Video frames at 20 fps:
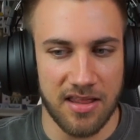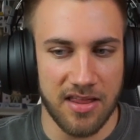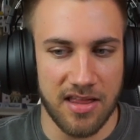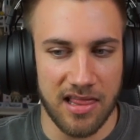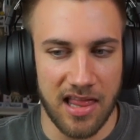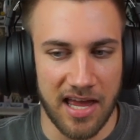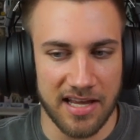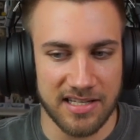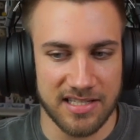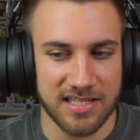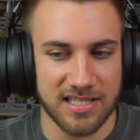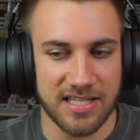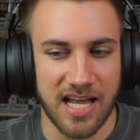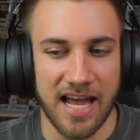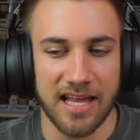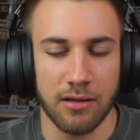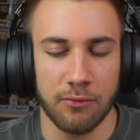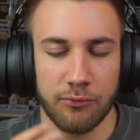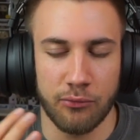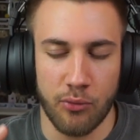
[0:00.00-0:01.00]
like,
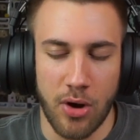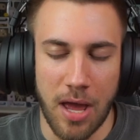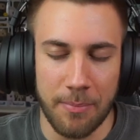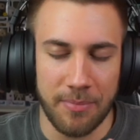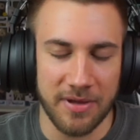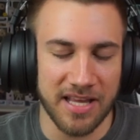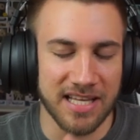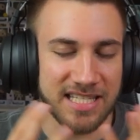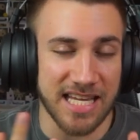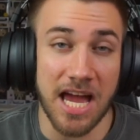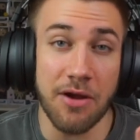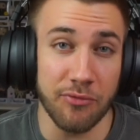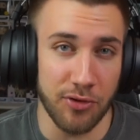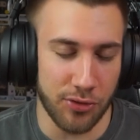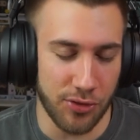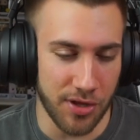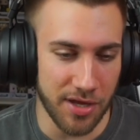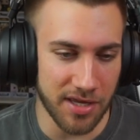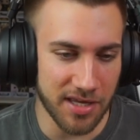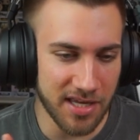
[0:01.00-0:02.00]
style of rapping, his
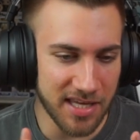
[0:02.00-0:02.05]
everything.